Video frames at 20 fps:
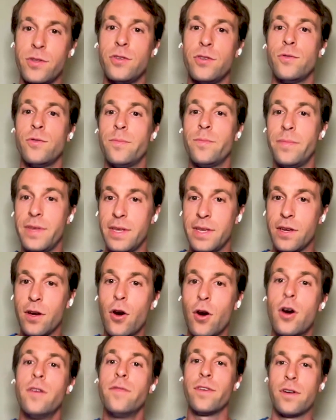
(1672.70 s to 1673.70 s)
but you'd be
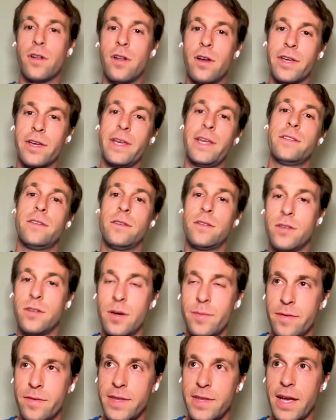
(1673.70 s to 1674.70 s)
overclocking it on
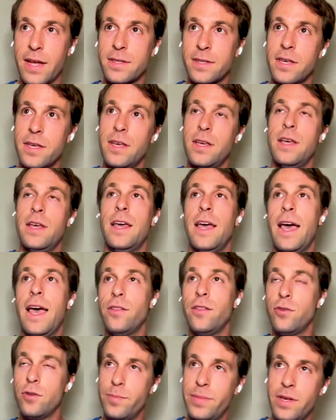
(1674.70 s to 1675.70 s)
top of that,
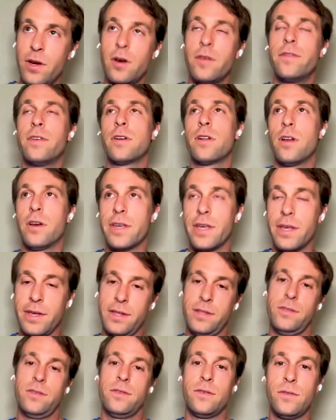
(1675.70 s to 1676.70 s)
and you'd be
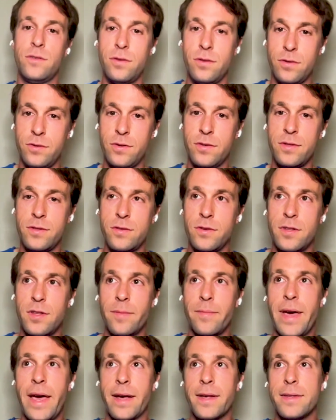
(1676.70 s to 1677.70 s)
overclocking it to to to, to
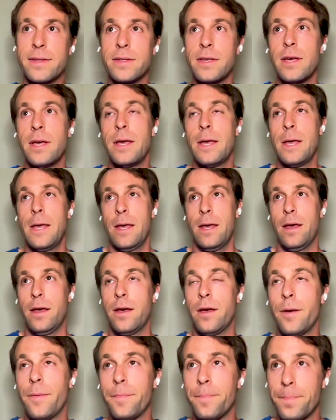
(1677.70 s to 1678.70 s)
the max.
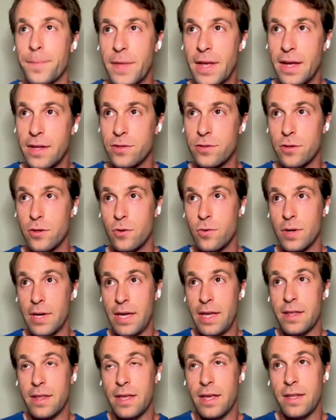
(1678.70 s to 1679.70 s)
Um, and so
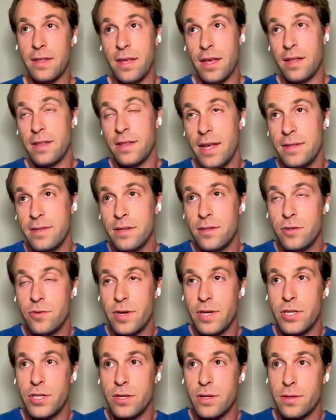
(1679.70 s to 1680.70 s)
in, in that
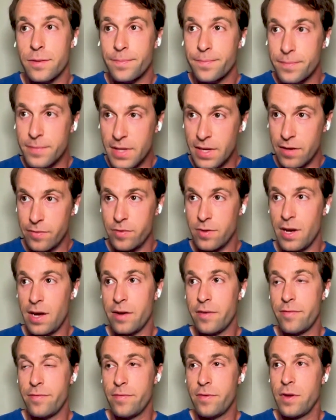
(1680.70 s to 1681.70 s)
situation, if you
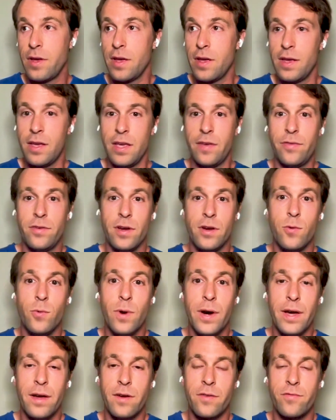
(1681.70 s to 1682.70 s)
have if you
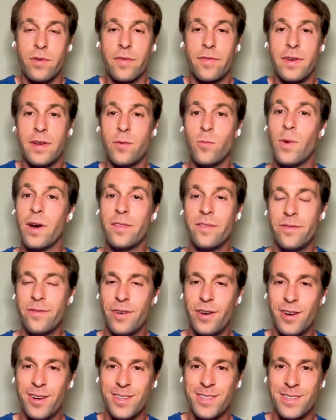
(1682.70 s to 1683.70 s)
acquire roughly one
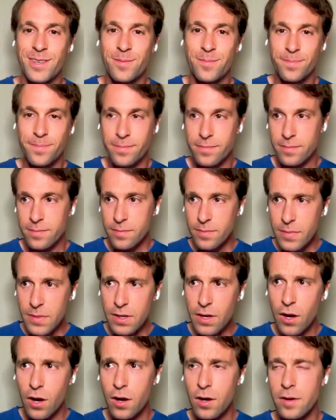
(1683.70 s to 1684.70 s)
third
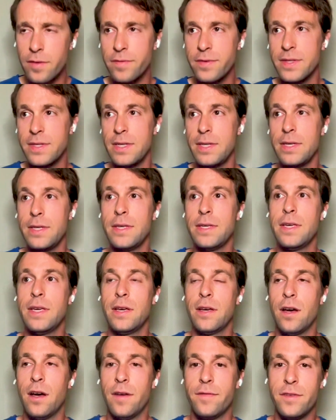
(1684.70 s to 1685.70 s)
of the
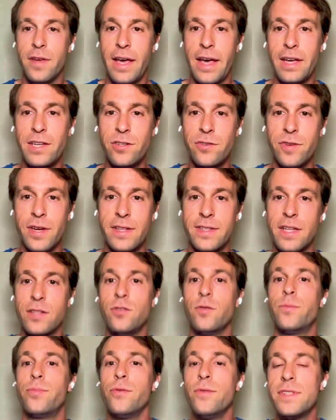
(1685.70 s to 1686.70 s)
of the hash rate
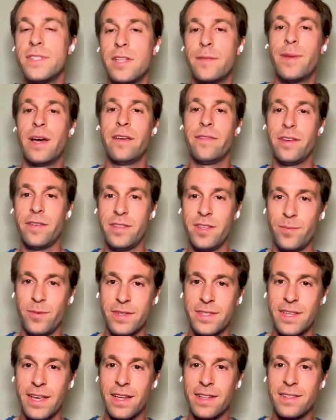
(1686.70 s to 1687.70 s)
and you boost it by
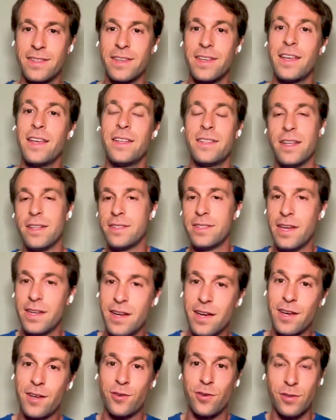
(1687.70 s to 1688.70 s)
50%, then
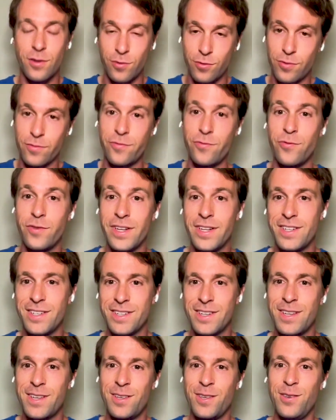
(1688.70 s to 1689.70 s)
tada, you know, you've
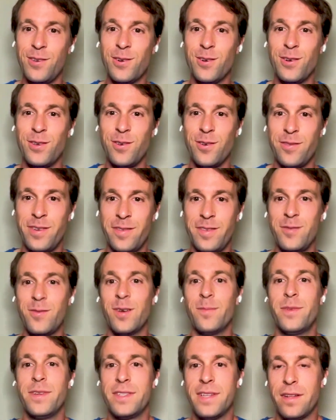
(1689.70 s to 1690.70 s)
reached your your
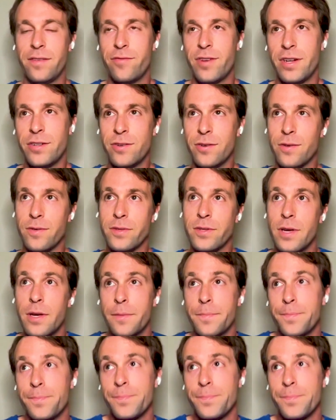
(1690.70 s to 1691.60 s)
51% threshold.